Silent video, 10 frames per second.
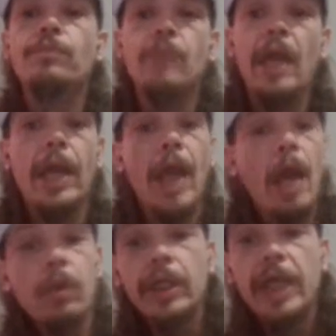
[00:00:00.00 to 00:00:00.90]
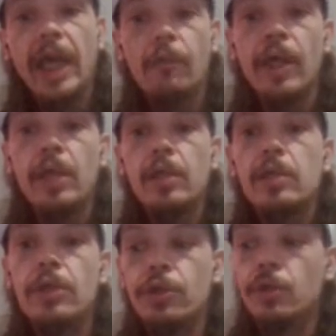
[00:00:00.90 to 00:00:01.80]
and I really can't wait to
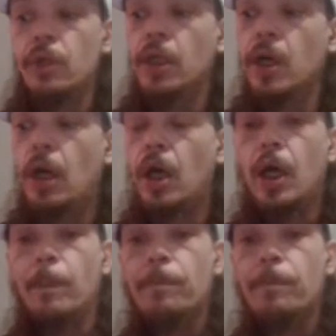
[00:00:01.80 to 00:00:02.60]
do it. Um,